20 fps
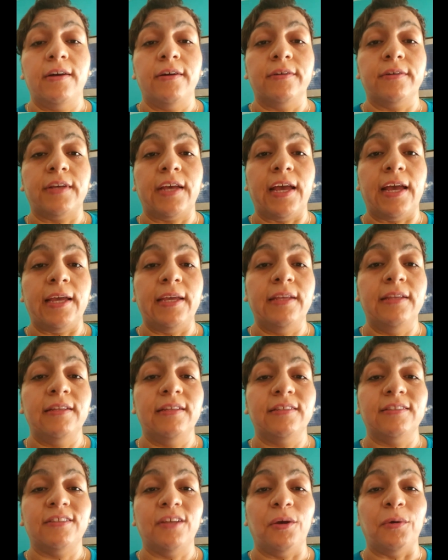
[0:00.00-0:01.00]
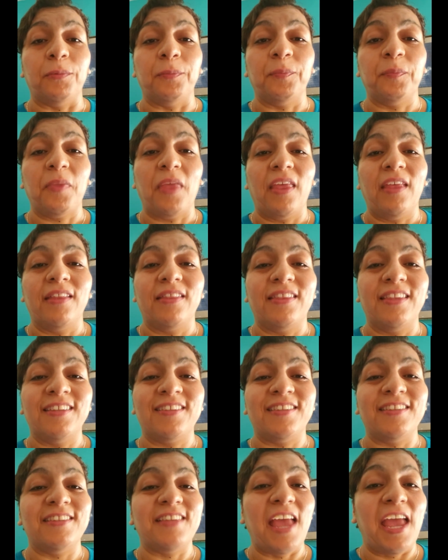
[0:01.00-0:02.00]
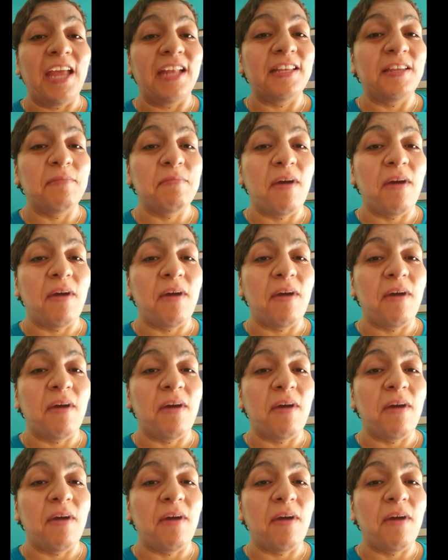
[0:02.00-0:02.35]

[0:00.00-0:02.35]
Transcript: Okay, so this is Handy